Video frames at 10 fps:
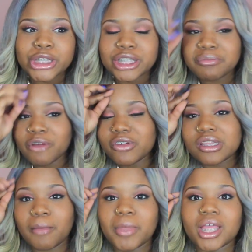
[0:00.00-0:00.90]
It's my first
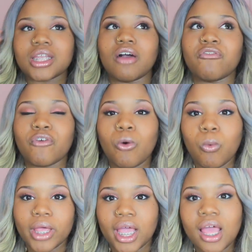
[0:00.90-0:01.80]
time making a full
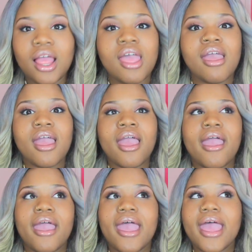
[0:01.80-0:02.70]
wig,
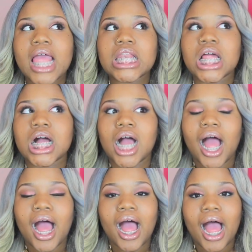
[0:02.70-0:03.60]
and
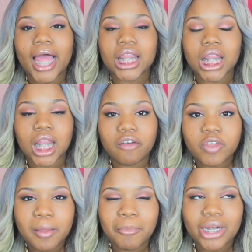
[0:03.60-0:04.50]
I love
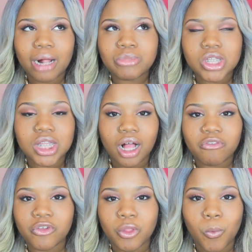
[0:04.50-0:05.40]
it, but I'm just not
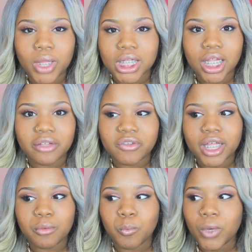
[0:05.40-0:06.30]
for the wig life.
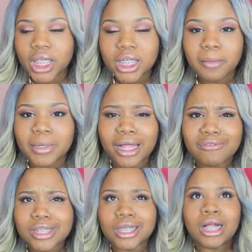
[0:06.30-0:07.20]
Like waking up and
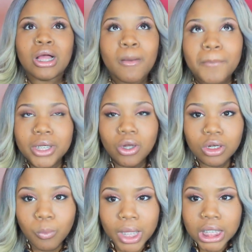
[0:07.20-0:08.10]
having to put it on
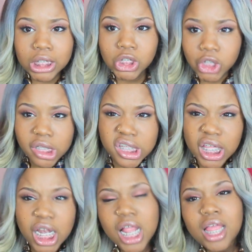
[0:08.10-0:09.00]
the wig and adjust
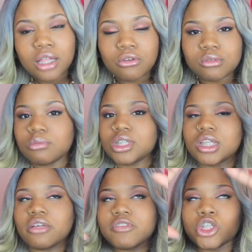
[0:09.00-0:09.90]
it and all this
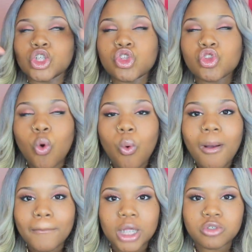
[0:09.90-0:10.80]
stuff is just so
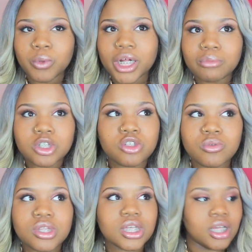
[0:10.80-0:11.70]
much work. I'm just
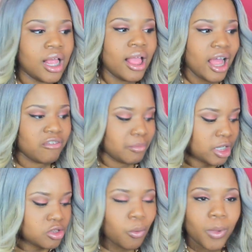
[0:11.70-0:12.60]
used to having
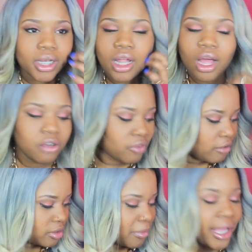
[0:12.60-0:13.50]
my sewing,
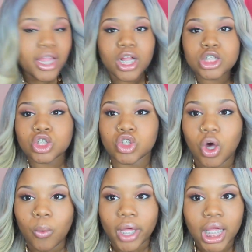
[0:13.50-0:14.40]
unraveling my hair, and just
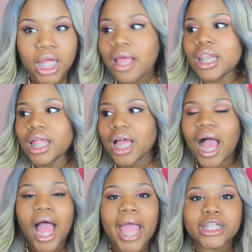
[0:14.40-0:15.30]
going. Like
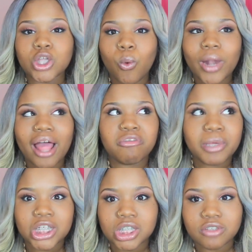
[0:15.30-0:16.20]
I don't have
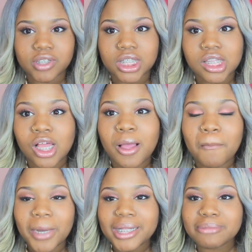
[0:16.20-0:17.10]
patience with this.
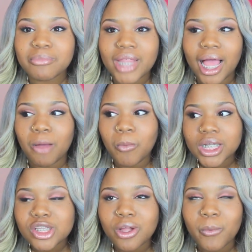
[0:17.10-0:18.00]
But I
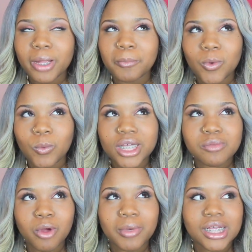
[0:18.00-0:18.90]
want to start wearing wigs
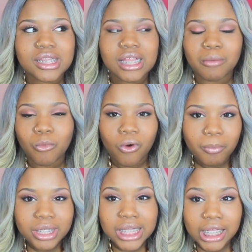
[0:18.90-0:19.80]
more because it's like more
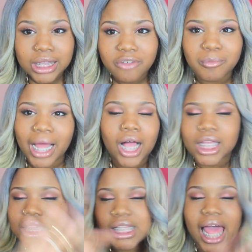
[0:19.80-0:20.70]
protective, but I'll
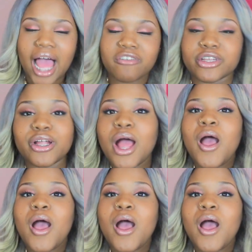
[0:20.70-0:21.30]
get to that after.